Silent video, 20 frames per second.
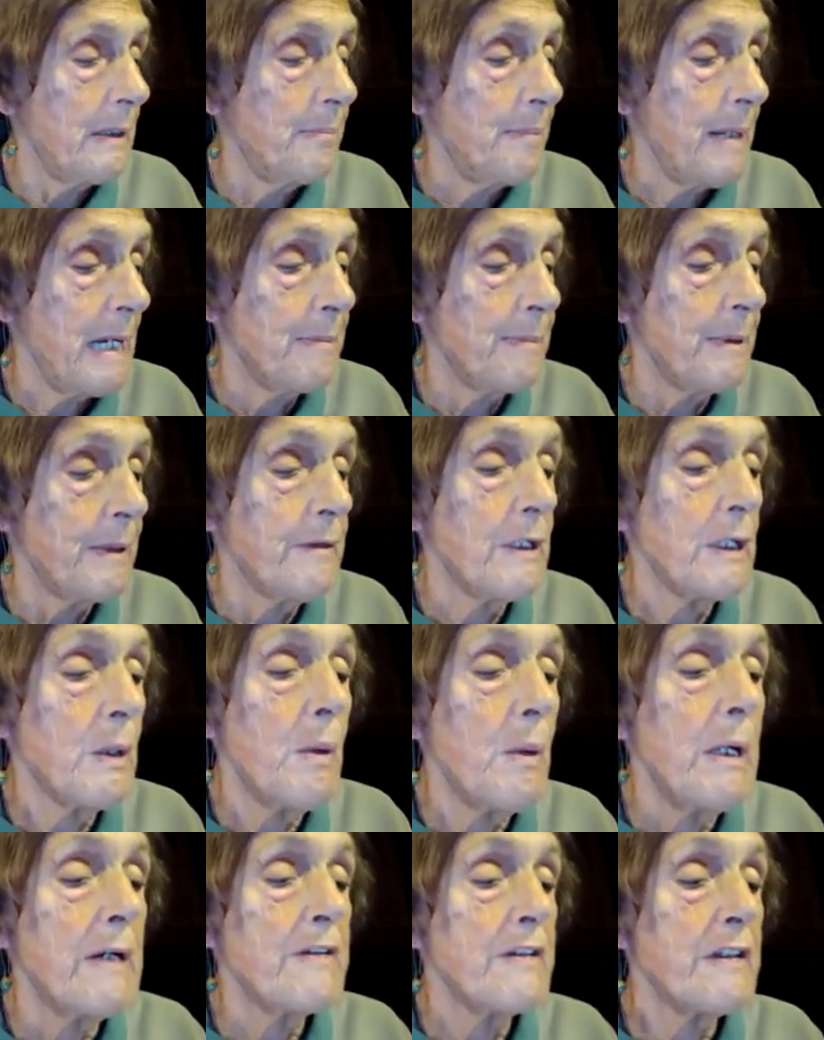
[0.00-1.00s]
paper
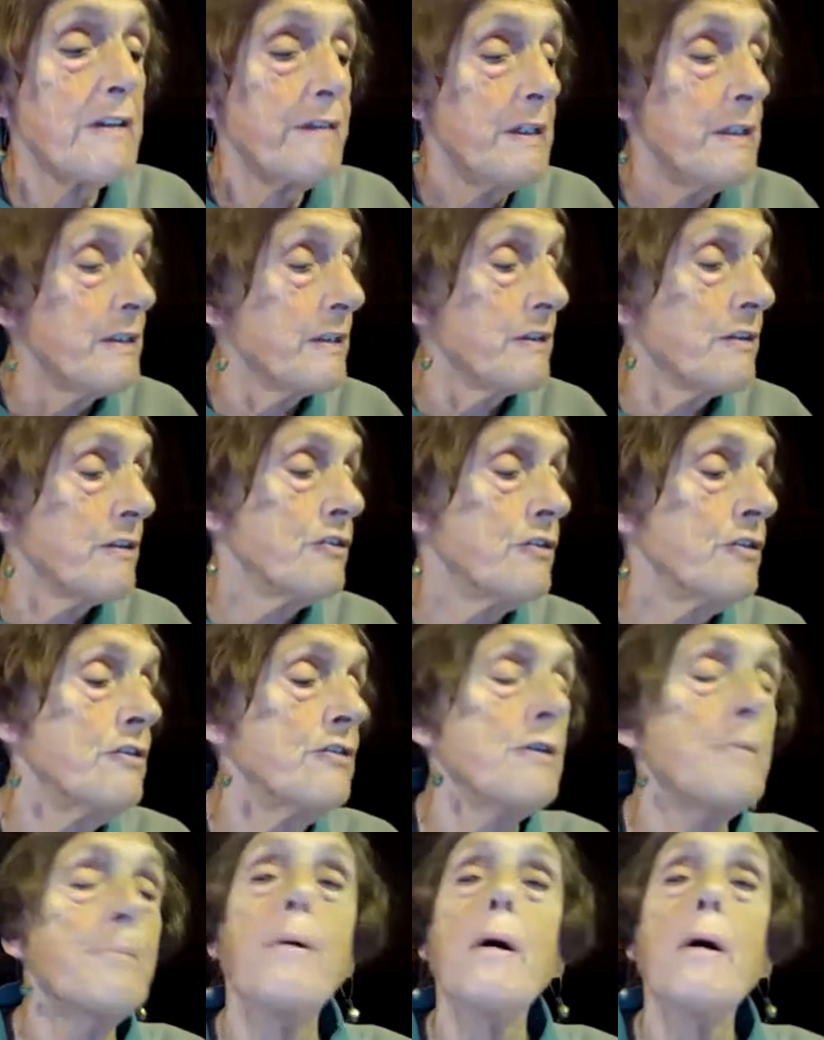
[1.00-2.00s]
requires the voter to
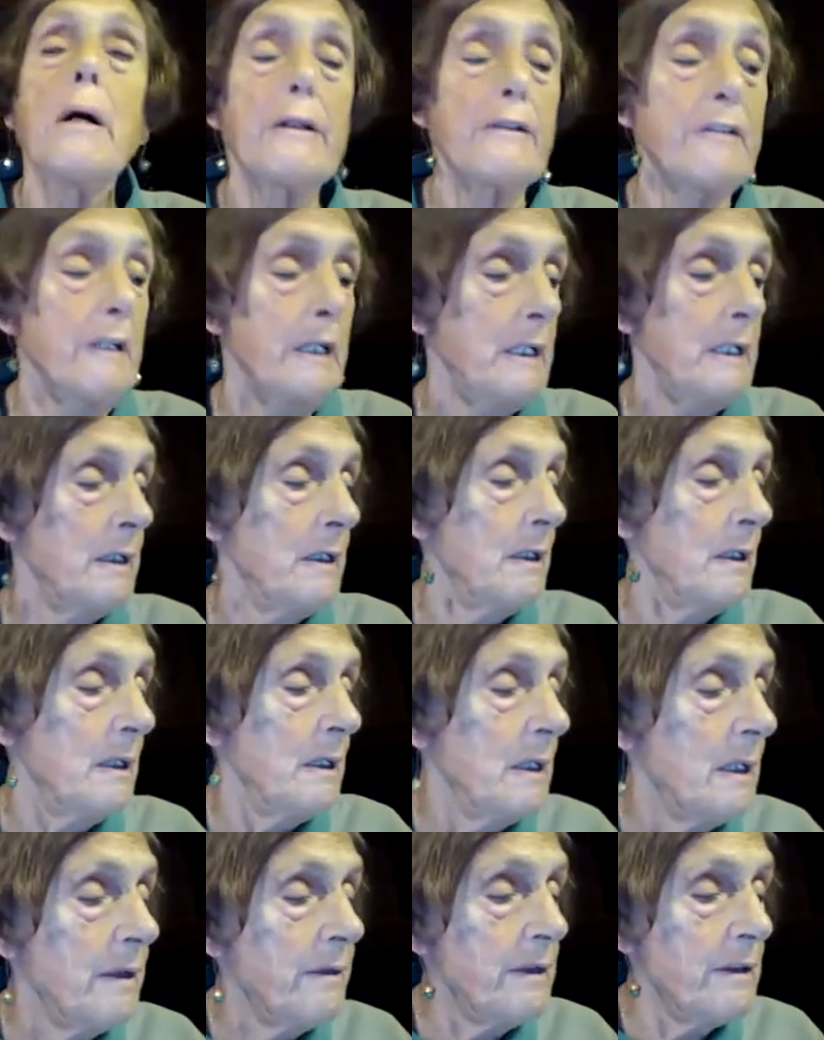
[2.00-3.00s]
choose a party,
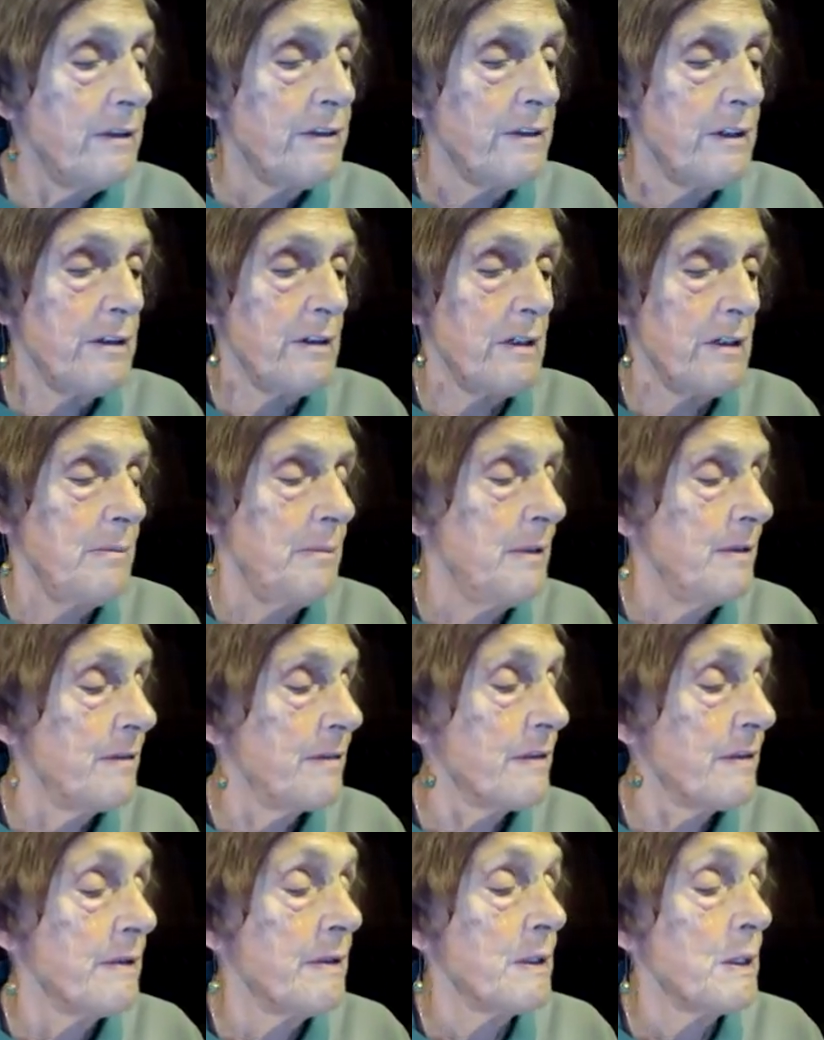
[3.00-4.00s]
and this
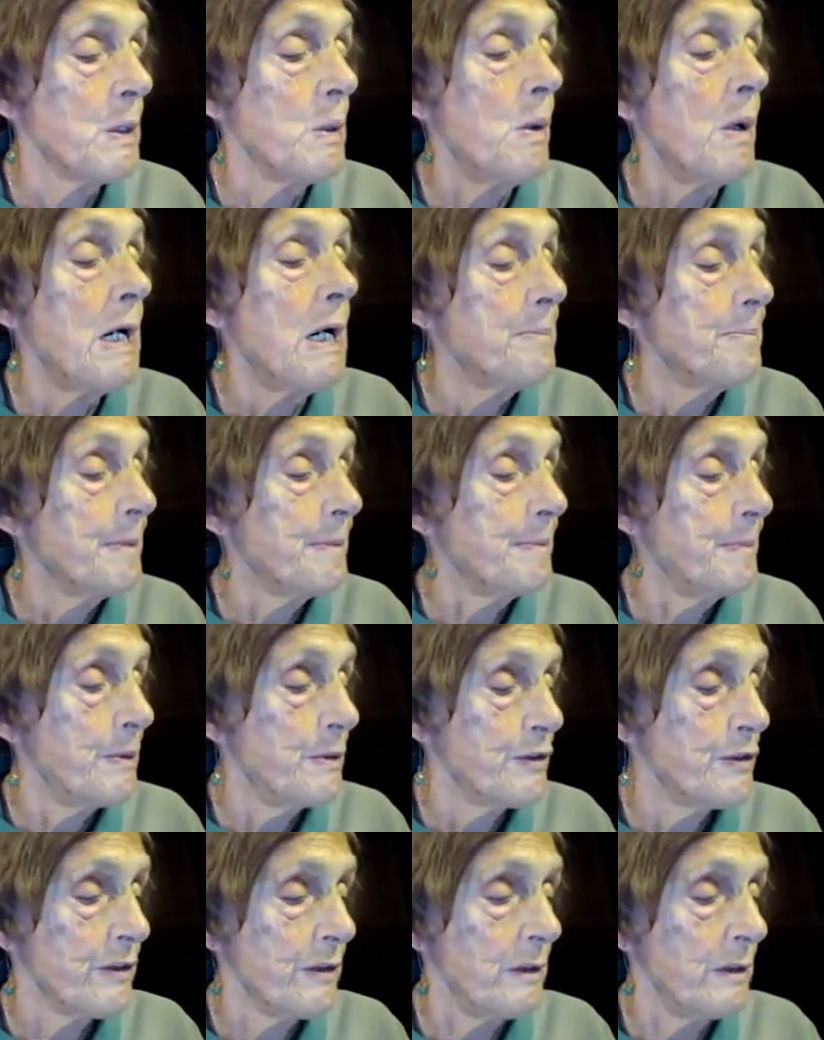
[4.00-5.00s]
determines the required
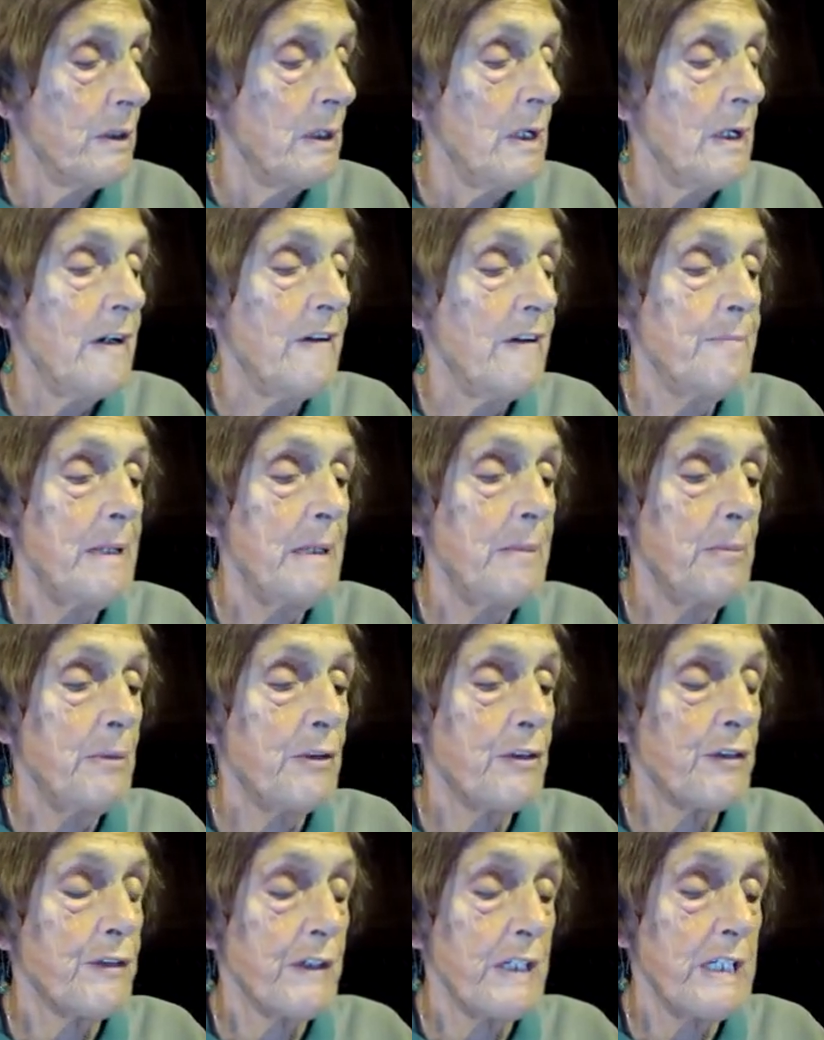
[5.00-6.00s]
proportion of
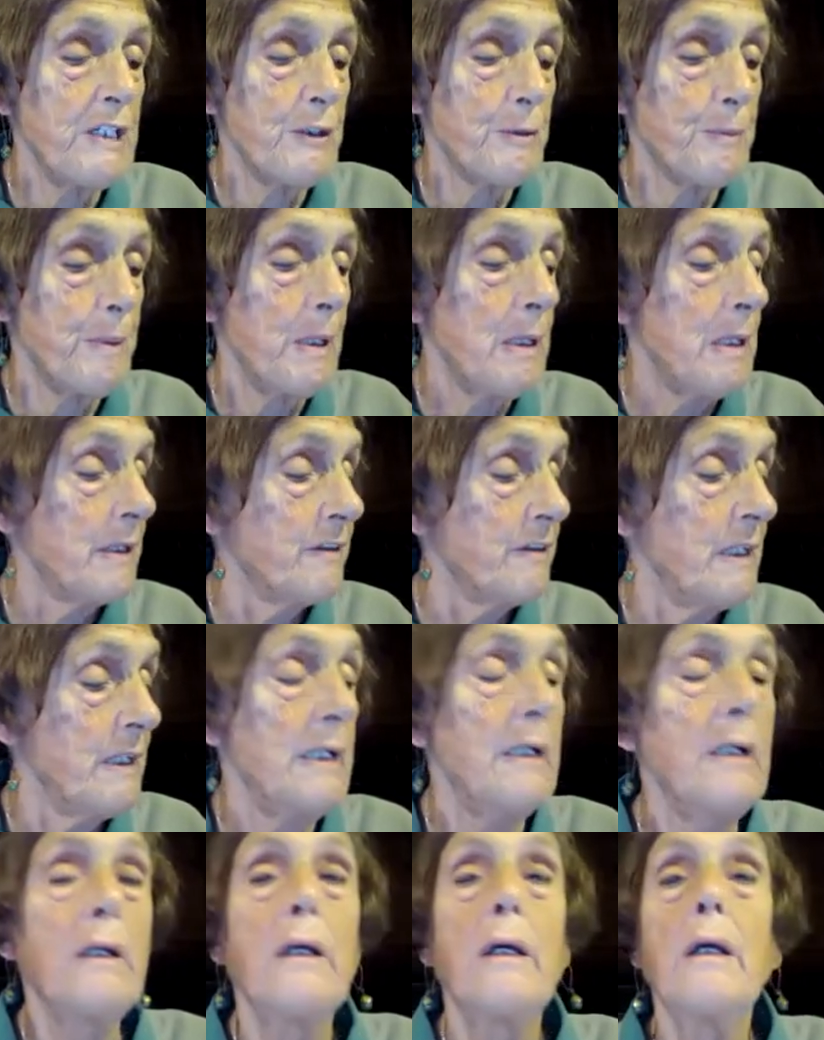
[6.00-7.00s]
members for each
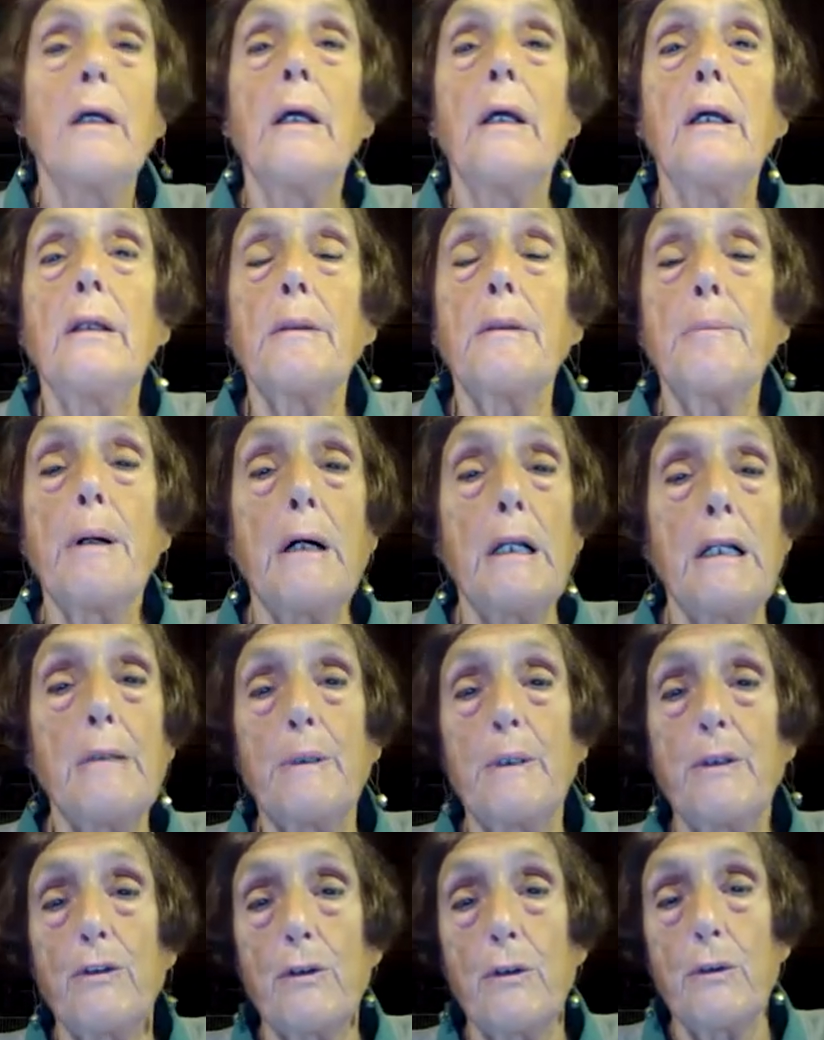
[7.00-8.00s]
party in the
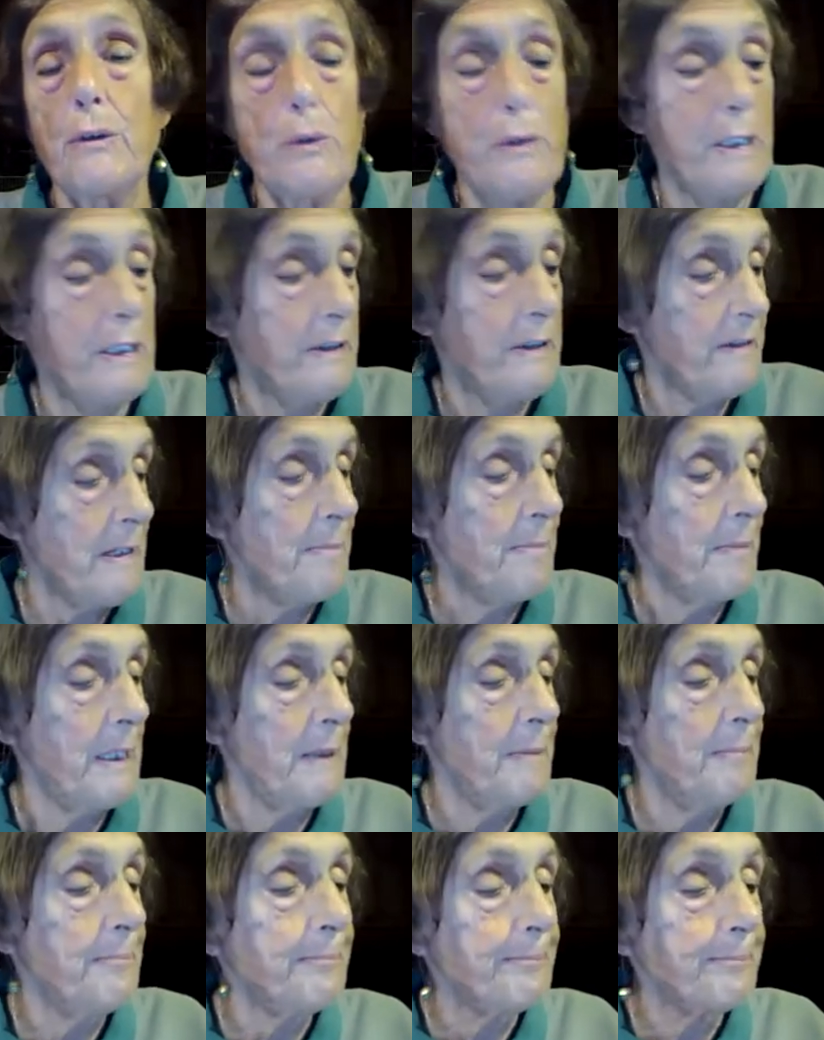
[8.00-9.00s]
parliament or the
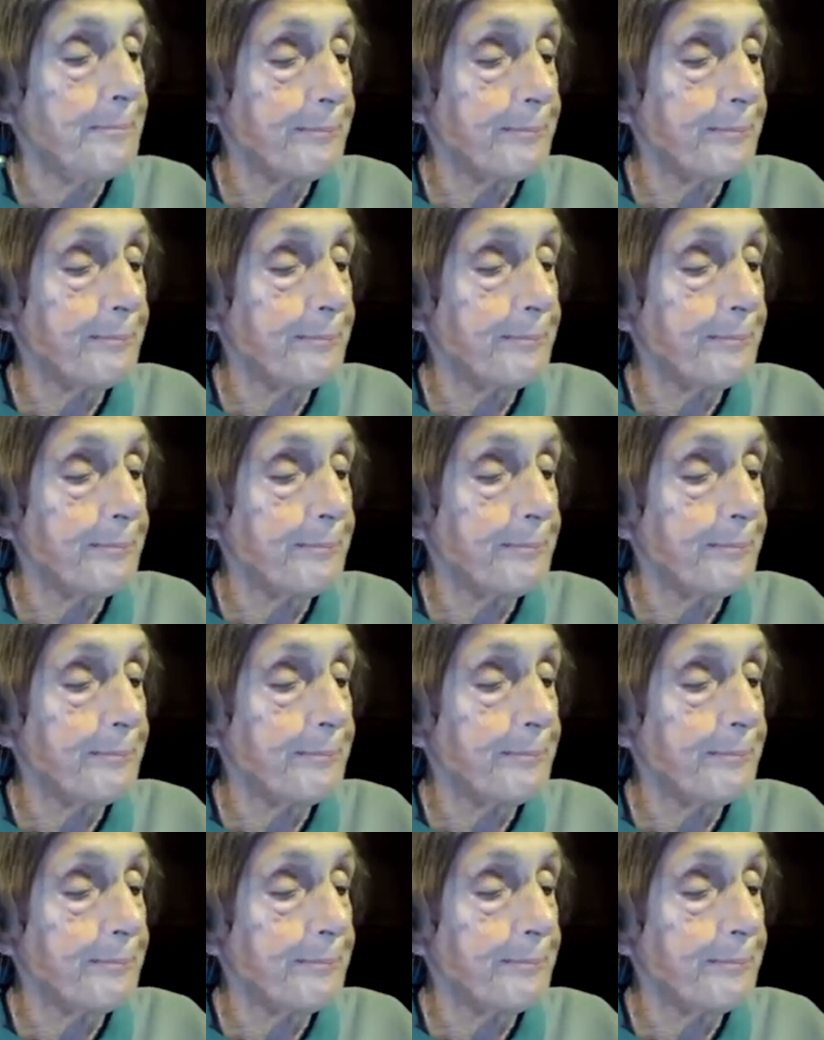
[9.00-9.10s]
assembly.